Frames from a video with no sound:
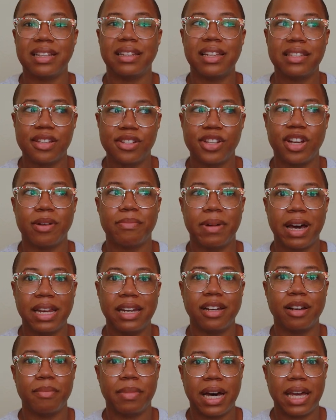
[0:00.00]
to listen to your
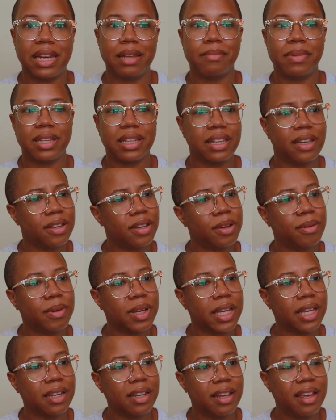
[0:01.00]
mind and your body and be like, you know
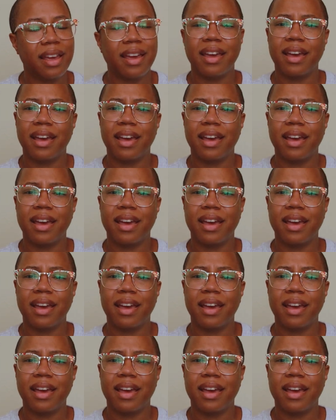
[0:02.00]
what?